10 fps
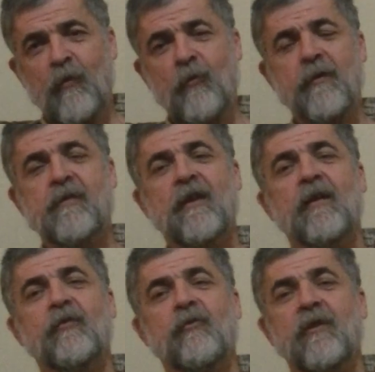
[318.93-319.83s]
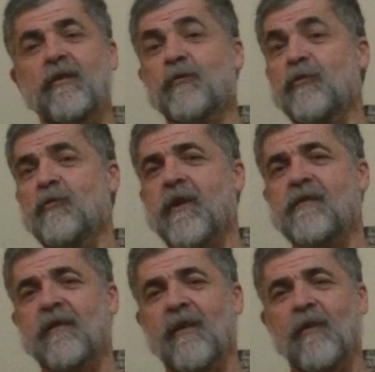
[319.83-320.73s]
we start really to
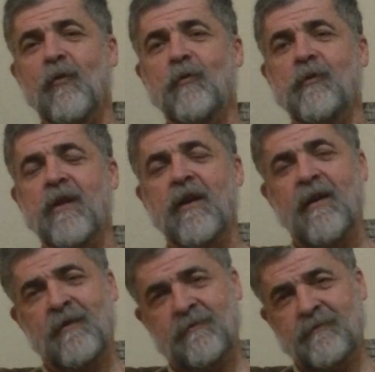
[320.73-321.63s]
investigate who they are.